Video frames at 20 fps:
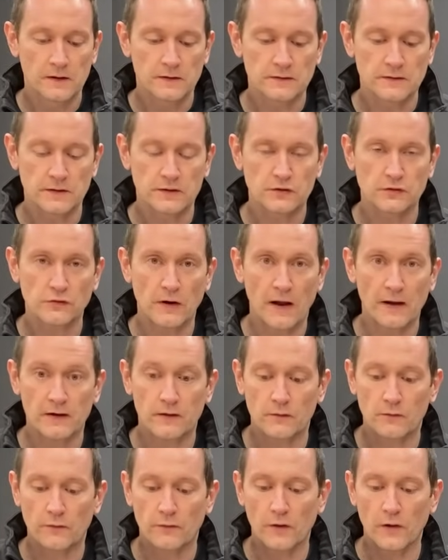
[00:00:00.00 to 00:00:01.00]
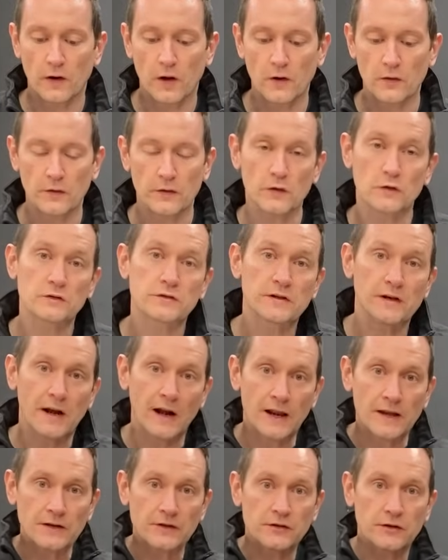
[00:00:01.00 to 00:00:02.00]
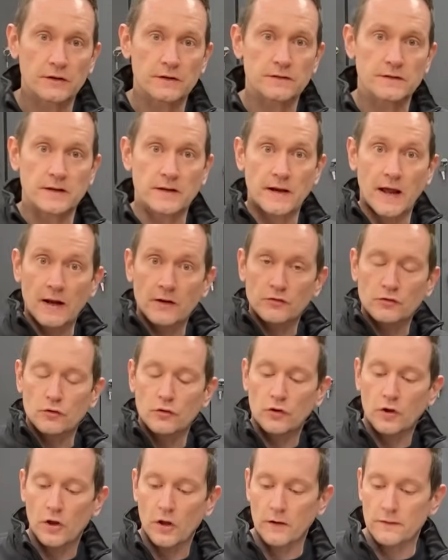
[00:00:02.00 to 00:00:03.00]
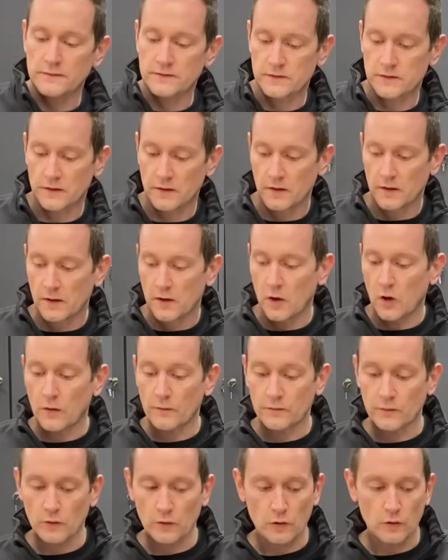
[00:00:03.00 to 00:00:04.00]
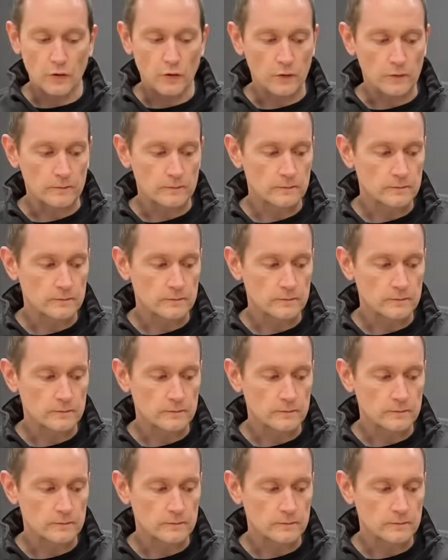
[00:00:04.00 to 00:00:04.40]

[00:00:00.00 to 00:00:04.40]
to track and follow the undulations and natural curves of your lawn.